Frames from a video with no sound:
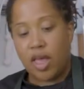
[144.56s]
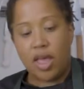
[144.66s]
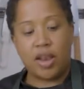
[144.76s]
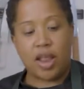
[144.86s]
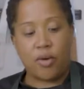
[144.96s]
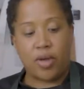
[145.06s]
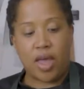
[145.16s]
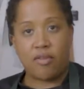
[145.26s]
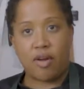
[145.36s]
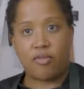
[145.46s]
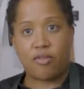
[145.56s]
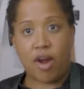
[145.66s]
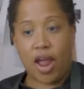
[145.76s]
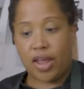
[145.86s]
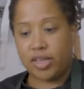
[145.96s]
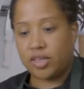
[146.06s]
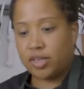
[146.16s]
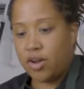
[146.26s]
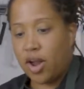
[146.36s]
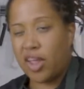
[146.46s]
and now we have our fries.
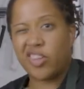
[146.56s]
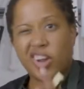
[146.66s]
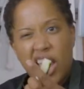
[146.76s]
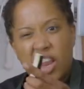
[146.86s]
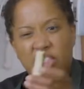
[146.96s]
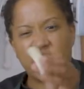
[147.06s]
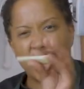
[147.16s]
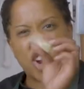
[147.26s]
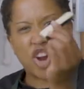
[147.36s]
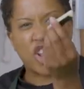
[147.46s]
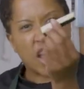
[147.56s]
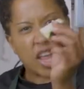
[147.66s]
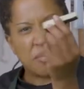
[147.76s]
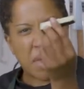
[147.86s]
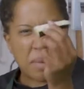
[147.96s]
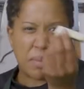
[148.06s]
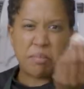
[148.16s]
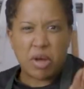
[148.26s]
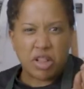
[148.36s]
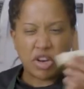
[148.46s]
All right, they're kind of thicker, like maybe
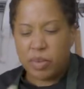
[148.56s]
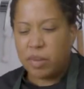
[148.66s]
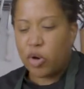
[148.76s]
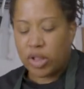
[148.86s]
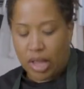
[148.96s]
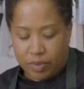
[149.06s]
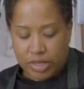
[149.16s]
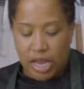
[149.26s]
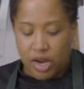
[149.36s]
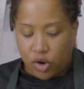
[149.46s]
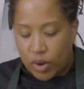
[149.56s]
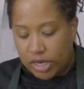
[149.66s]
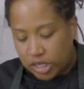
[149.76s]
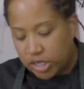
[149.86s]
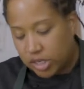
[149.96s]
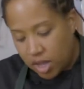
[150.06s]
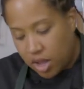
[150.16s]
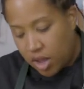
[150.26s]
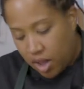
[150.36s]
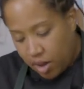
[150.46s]
a little bit more like potato wedges,
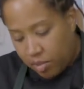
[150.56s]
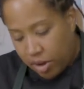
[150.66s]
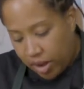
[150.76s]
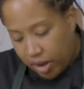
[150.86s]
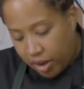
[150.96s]
but